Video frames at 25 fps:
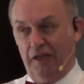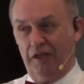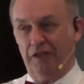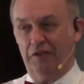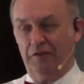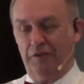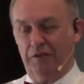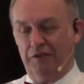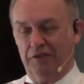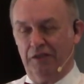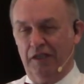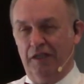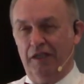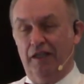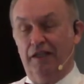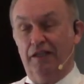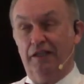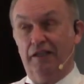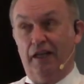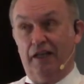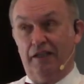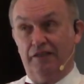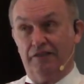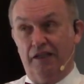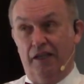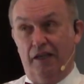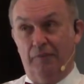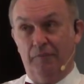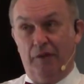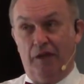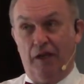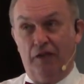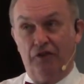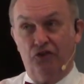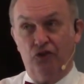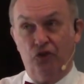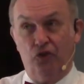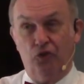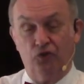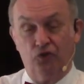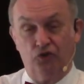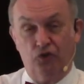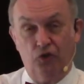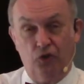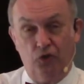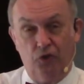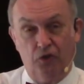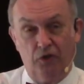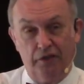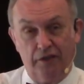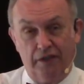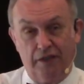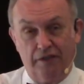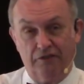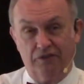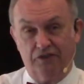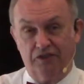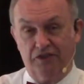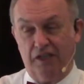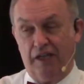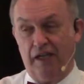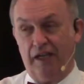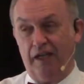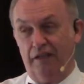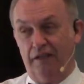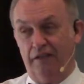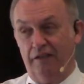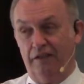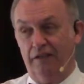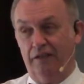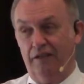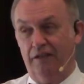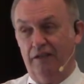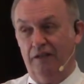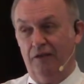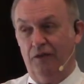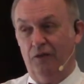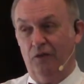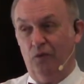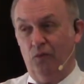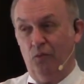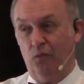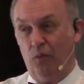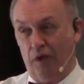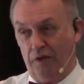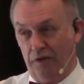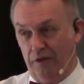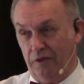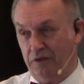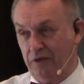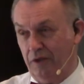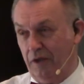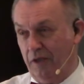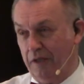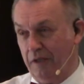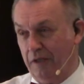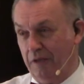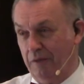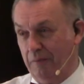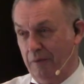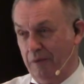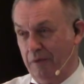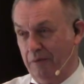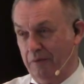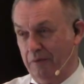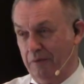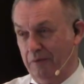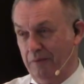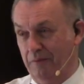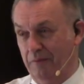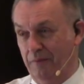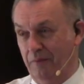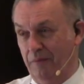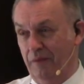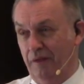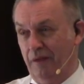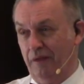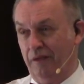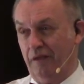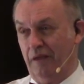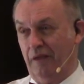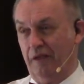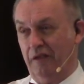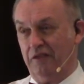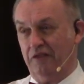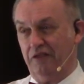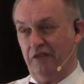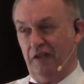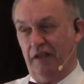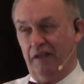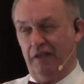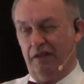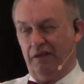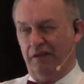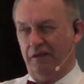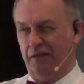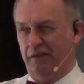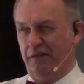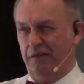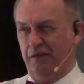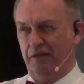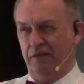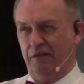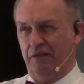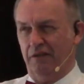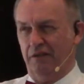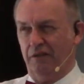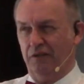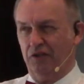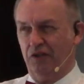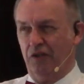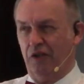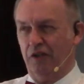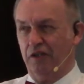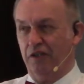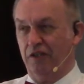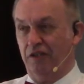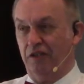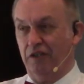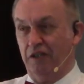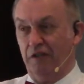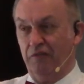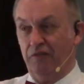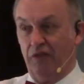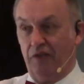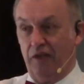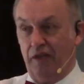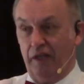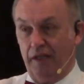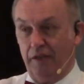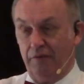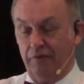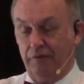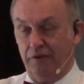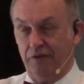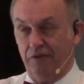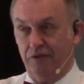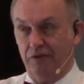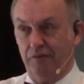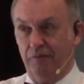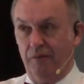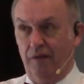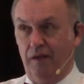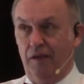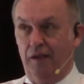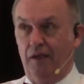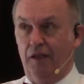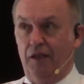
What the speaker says: I hear what you're saying. Yes, but I don't totally understand what they're talking about. Okay, it's like they're talking a different language.